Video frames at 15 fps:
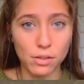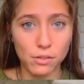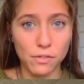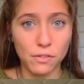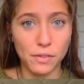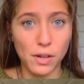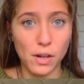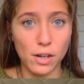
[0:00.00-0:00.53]

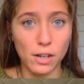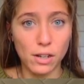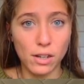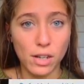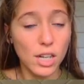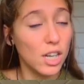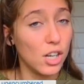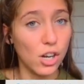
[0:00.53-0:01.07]
for Rihanna.
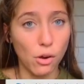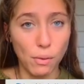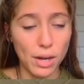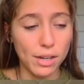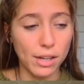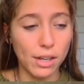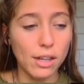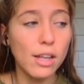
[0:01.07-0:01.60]
No
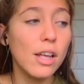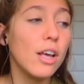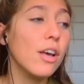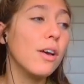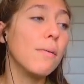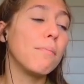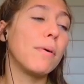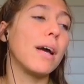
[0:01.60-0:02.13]
idea.
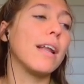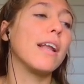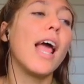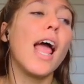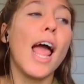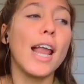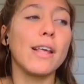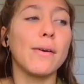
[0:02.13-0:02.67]
But
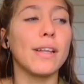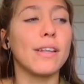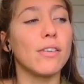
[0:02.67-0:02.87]
anyway,